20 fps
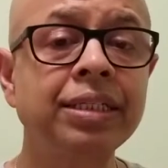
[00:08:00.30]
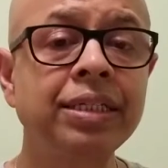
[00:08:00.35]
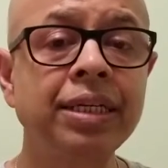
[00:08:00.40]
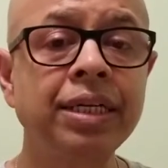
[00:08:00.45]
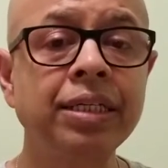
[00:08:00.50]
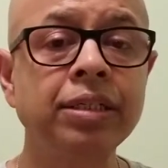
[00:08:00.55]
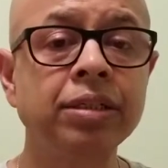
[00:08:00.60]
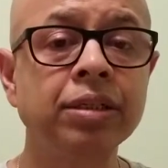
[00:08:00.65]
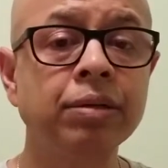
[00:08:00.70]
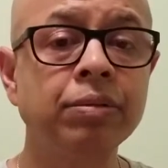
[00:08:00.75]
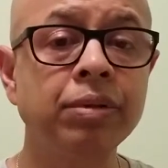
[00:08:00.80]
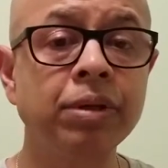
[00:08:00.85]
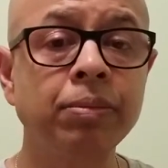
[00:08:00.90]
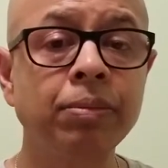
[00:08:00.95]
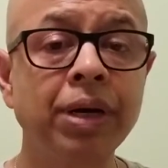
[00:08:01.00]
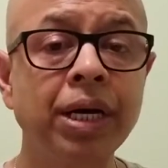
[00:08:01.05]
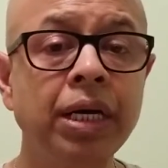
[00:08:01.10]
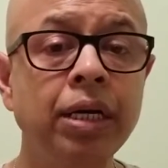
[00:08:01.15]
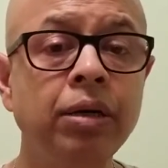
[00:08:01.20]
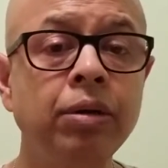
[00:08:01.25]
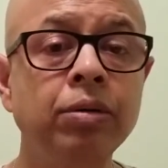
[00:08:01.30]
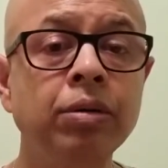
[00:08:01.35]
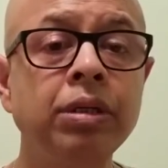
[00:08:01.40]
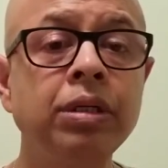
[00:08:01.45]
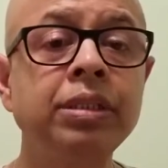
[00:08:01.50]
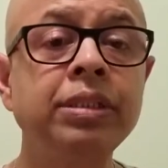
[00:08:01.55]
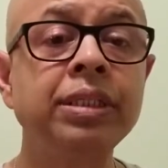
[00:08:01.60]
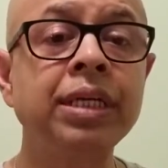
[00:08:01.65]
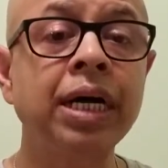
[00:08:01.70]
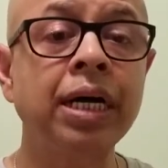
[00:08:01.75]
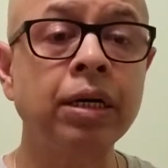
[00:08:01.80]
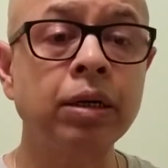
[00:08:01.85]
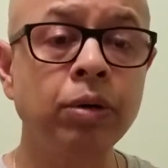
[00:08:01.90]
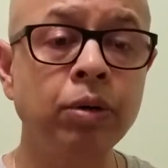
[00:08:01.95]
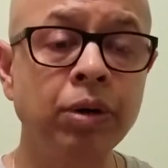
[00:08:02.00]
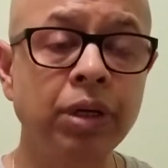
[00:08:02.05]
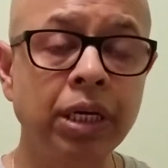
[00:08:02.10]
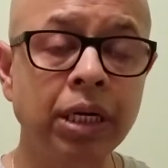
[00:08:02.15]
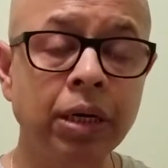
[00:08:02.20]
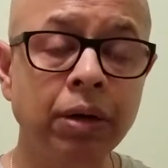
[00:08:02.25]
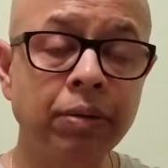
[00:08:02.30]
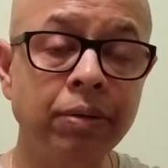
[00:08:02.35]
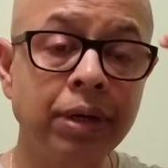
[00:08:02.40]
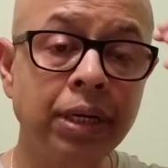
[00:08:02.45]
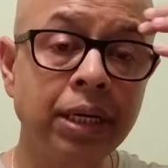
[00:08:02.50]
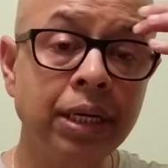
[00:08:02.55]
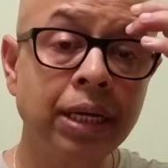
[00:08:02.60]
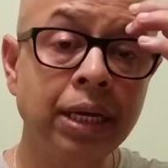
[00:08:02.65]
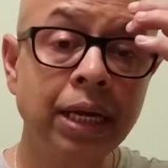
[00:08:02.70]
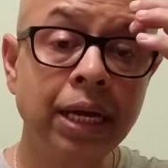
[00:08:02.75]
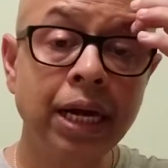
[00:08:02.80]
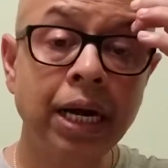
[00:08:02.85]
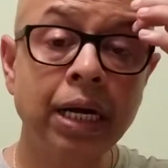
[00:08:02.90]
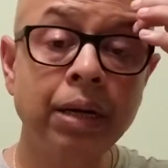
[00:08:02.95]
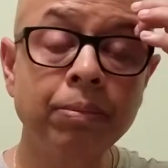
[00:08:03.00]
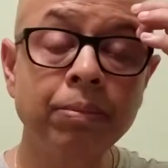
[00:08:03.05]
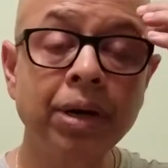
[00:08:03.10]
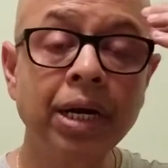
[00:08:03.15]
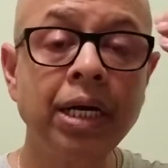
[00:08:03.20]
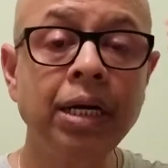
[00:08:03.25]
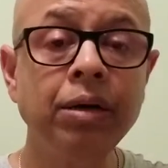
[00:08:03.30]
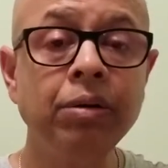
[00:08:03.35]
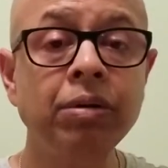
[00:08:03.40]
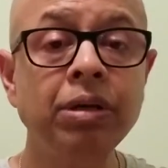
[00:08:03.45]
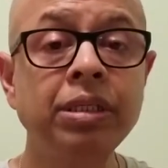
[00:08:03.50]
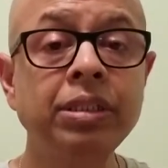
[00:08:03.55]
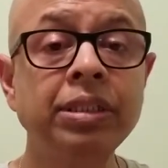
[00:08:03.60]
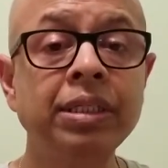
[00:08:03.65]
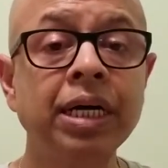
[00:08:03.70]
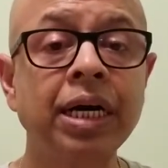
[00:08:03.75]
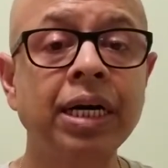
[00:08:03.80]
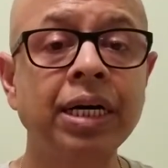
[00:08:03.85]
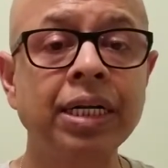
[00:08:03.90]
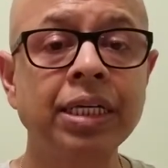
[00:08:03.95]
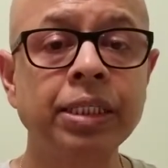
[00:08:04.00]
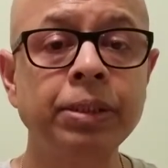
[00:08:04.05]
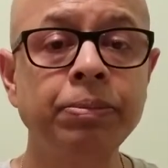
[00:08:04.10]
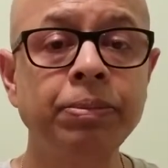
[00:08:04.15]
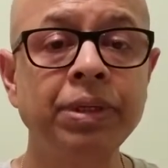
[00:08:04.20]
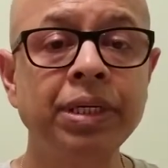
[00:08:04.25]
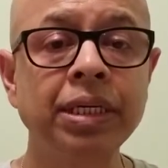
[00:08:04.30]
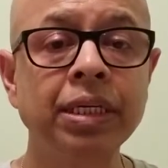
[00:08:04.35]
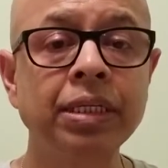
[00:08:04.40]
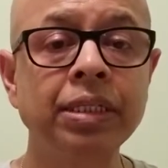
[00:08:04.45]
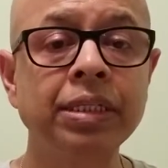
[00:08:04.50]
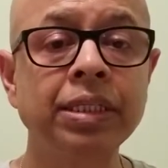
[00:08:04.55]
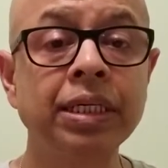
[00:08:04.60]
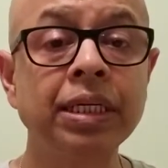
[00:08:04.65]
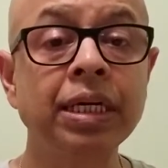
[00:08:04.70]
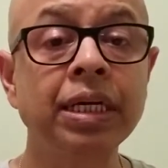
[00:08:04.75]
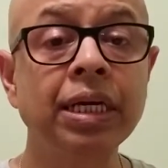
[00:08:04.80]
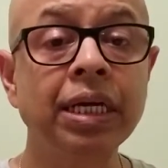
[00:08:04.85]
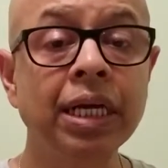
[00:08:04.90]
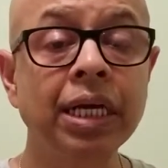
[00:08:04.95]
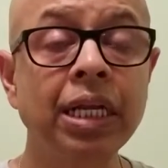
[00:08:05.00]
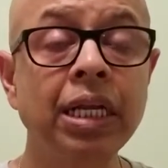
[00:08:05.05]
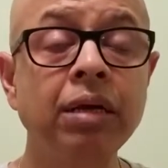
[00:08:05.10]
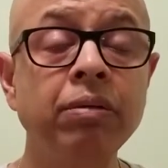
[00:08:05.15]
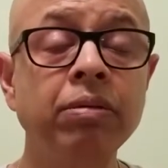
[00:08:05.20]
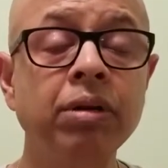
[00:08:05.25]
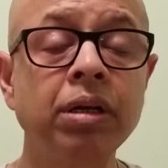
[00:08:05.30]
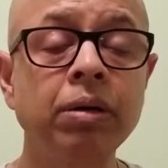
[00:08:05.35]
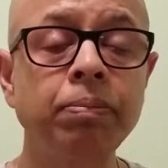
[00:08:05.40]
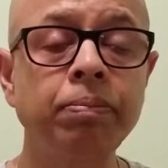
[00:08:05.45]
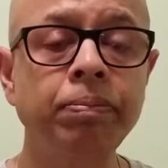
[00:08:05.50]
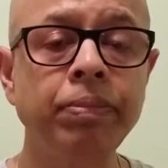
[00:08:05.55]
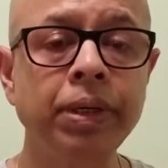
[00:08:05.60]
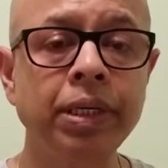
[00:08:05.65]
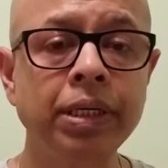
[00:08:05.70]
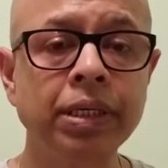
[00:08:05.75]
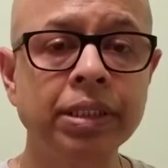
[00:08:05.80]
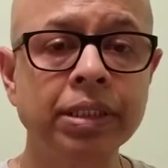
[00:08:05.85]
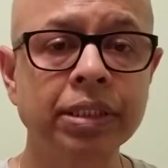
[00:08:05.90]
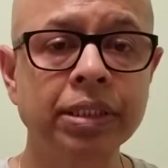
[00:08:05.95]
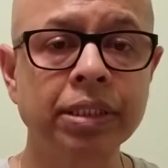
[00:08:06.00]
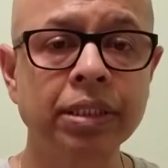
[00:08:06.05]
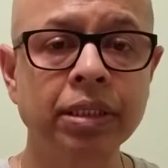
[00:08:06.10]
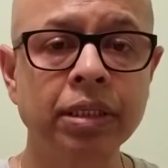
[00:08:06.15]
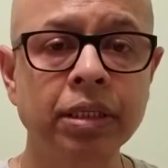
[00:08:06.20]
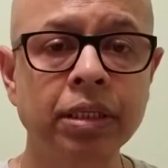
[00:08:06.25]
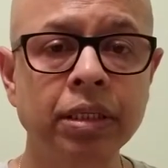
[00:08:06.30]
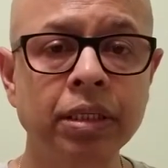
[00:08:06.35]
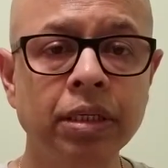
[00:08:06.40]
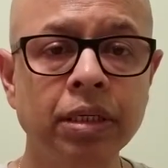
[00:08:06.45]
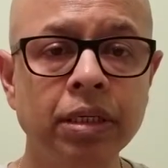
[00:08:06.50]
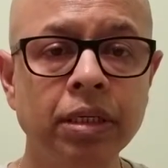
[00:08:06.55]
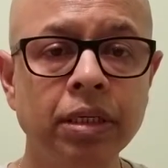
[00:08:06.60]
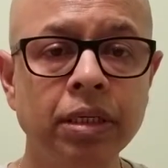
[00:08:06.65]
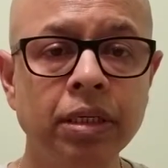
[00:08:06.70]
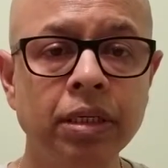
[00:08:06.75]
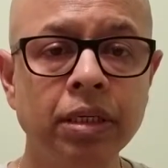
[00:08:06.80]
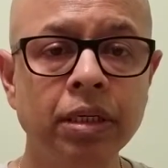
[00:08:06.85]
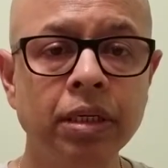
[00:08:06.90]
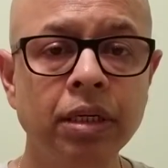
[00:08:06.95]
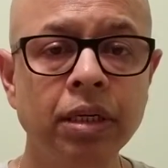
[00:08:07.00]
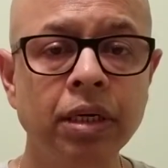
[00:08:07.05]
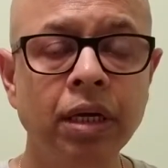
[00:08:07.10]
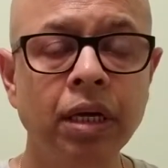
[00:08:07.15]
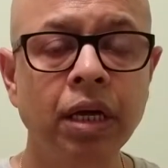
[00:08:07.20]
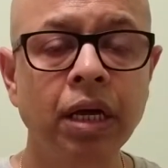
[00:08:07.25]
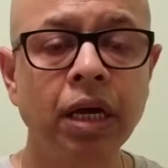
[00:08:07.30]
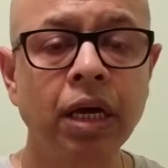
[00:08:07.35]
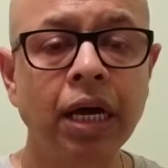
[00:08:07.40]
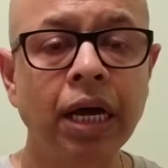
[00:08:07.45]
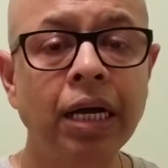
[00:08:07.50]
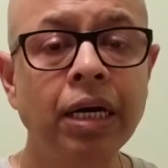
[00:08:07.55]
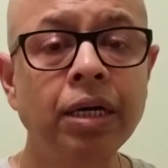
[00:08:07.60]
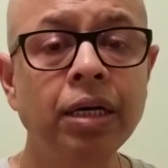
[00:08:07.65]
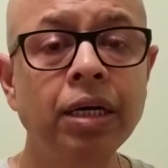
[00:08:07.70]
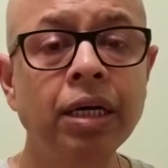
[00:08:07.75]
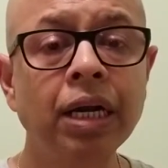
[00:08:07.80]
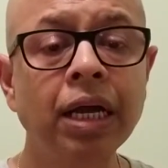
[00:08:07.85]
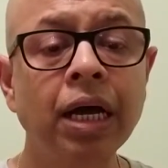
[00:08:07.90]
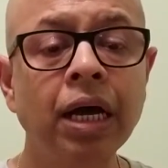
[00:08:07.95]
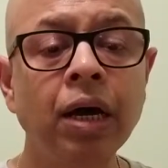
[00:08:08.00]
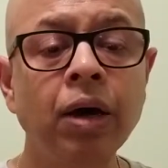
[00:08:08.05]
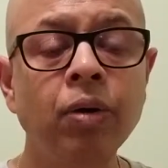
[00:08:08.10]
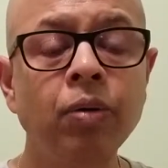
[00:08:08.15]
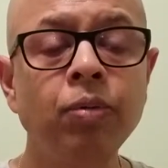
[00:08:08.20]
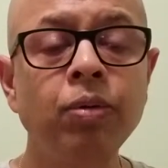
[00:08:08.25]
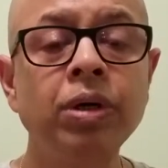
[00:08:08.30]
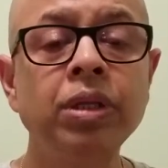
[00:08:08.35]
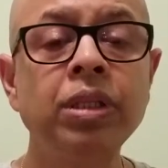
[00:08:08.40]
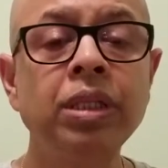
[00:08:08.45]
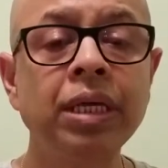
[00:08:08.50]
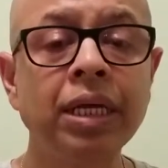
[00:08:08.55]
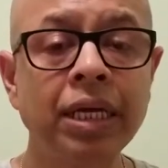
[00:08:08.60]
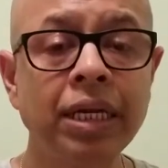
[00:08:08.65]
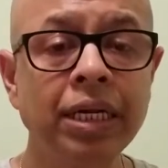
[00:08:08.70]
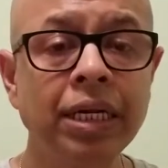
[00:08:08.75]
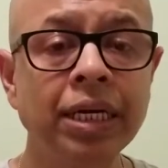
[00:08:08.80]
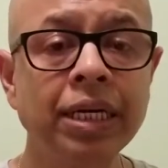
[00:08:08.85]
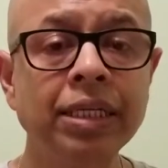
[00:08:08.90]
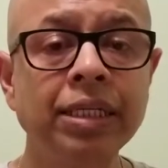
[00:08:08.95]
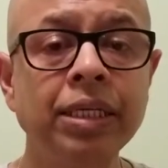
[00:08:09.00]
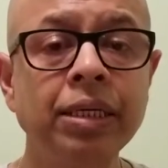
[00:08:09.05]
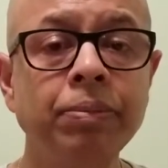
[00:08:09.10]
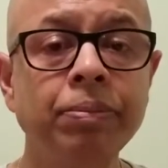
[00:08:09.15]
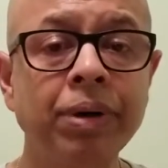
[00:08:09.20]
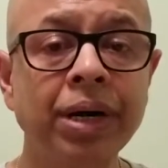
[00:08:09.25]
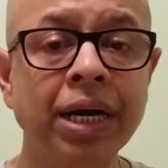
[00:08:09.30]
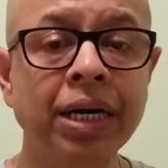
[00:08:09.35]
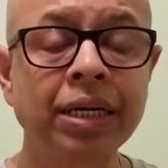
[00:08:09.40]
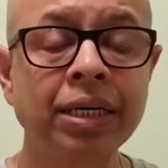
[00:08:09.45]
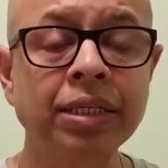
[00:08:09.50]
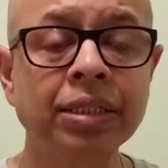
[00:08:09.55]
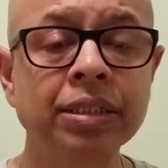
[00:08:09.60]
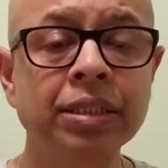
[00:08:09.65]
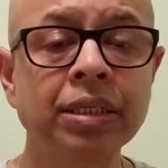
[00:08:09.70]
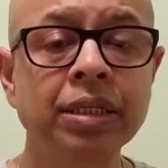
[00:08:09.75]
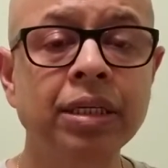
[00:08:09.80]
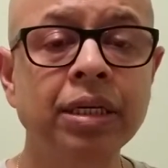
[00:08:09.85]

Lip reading: nature of the mind will start going away and mind will start experiencing a level of peace. And with increasing practice,